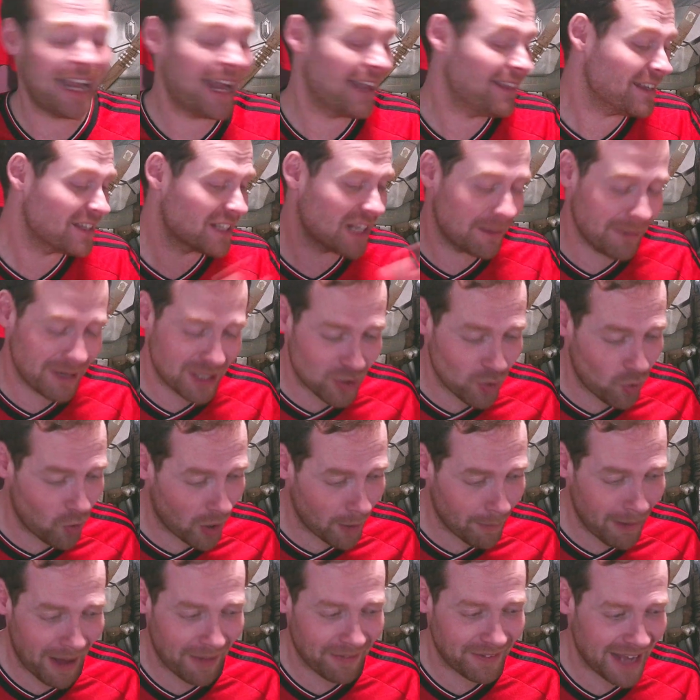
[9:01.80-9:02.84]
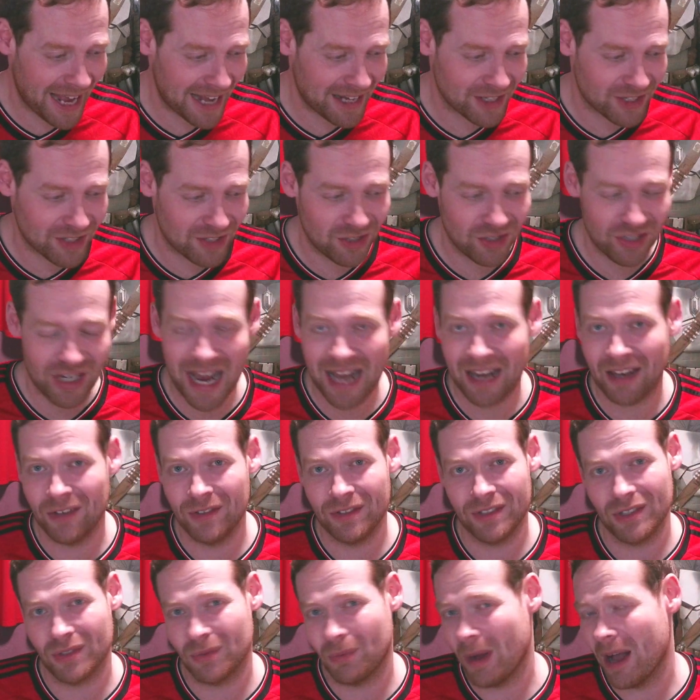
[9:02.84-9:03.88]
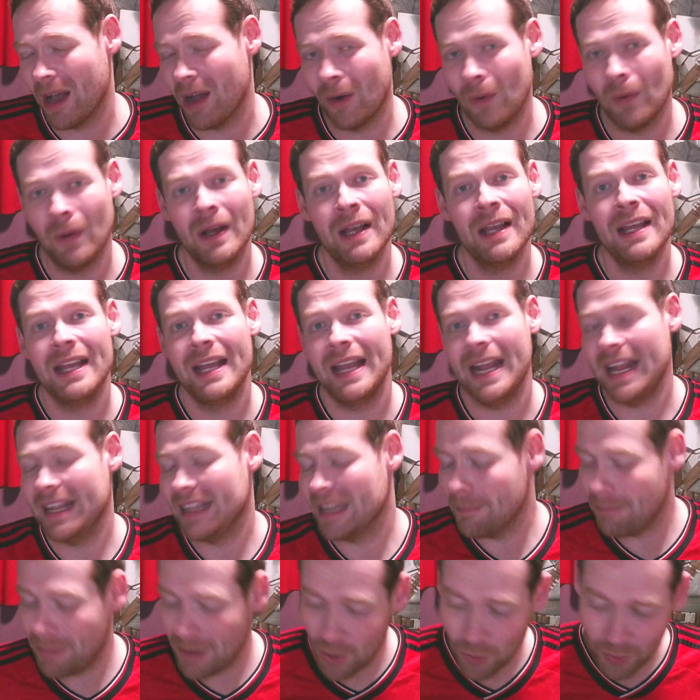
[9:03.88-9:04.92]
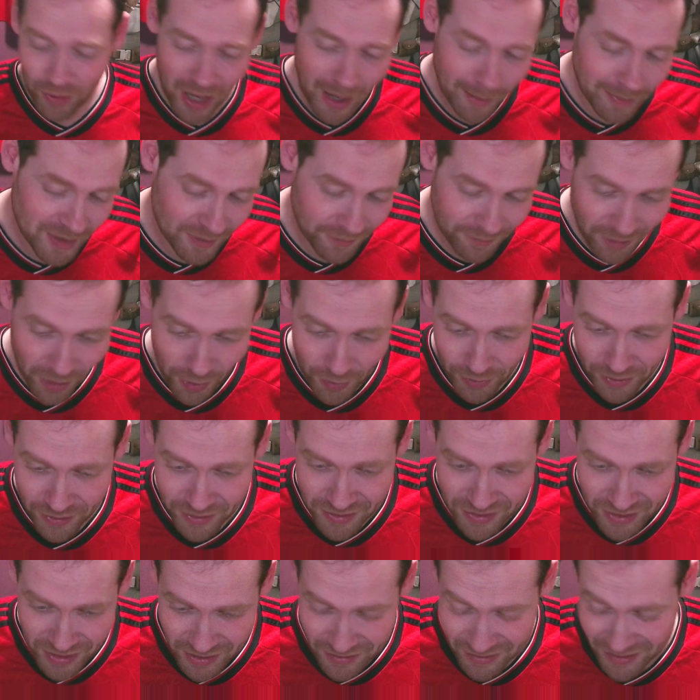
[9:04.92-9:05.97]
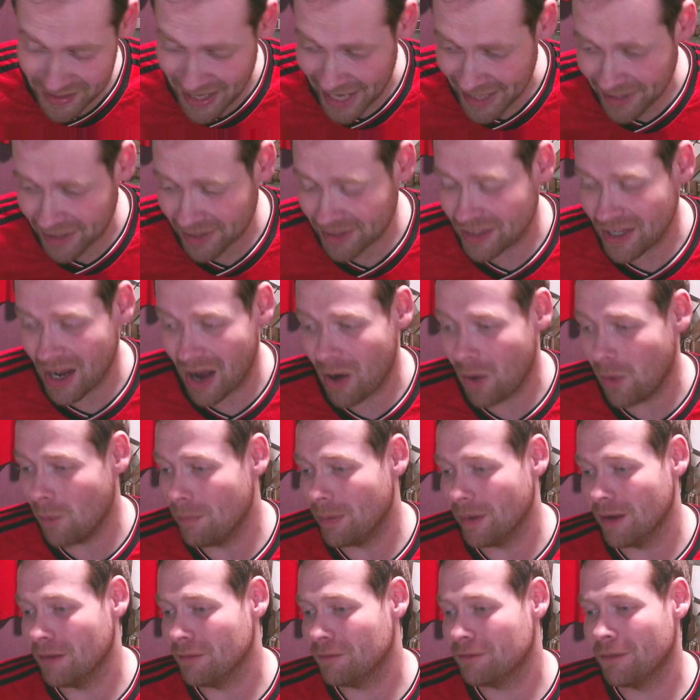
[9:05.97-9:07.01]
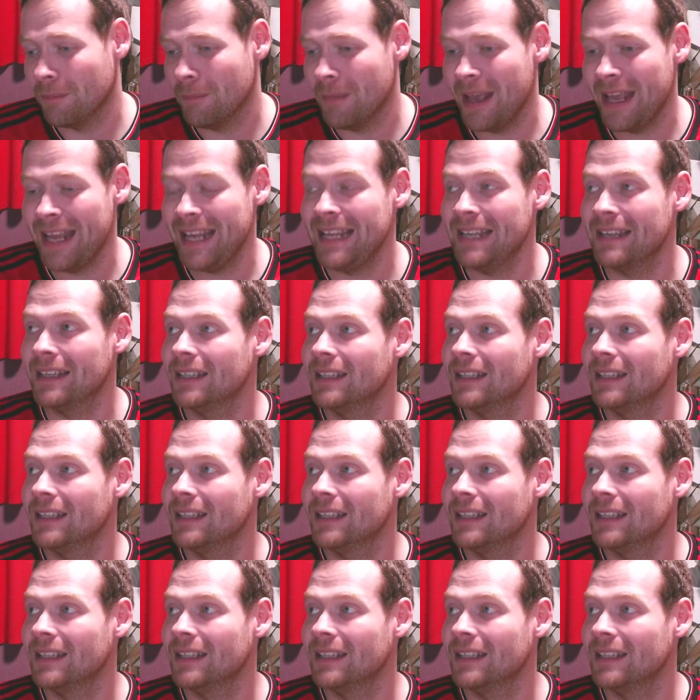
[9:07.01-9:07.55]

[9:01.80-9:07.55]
there's going to be talk about the Edison challenge as well in the build-up to Foden's second goal. But for me,